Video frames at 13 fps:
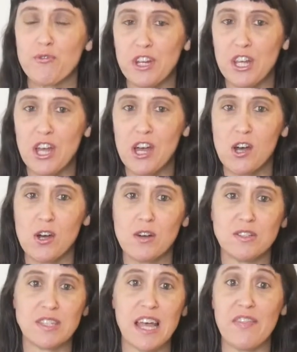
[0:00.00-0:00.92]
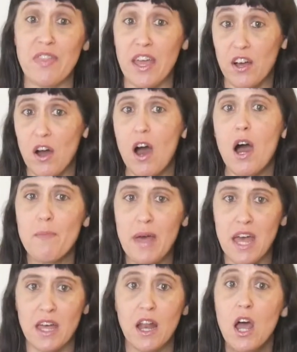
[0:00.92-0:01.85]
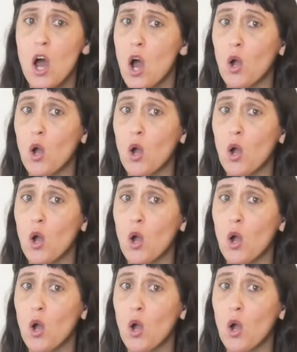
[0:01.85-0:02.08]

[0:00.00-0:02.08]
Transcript: videos and they comment,